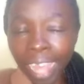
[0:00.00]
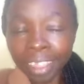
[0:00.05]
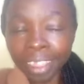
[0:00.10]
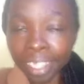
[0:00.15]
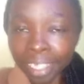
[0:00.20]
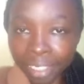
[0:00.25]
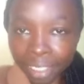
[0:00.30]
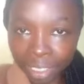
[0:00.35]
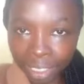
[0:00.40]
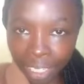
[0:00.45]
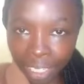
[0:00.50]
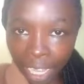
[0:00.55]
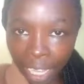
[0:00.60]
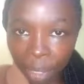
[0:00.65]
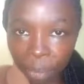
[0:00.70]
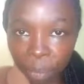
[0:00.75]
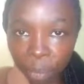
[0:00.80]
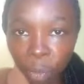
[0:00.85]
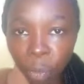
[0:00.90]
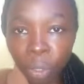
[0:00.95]
at that
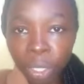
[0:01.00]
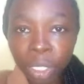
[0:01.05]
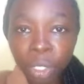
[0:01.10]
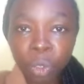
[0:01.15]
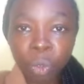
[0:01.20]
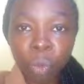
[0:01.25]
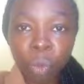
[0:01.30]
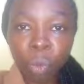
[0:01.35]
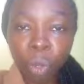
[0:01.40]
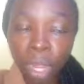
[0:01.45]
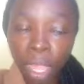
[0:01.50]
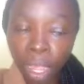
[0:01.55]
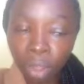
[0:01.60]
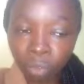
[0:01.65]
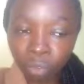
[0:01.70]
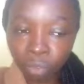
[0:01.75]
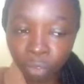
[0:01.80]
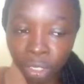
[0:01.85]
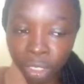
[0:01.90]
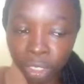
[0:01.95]
time, when you could have
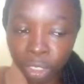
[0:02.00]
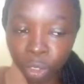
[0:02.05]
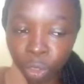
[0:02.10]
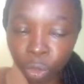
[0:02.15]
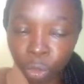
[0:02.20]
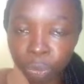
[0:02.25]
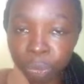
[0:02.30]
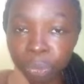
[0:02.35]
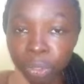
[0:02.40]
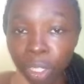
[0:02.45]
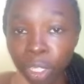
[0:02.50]
went, you know,